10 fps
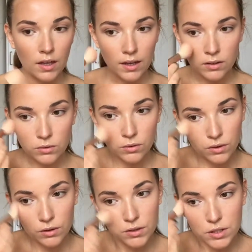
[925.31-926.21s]
And although
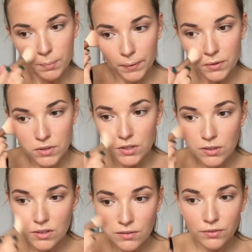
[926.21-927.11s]
you're supposed to
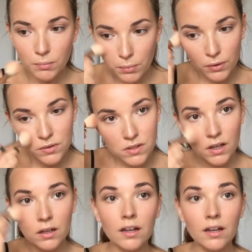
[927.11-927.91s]
use it for bronzer,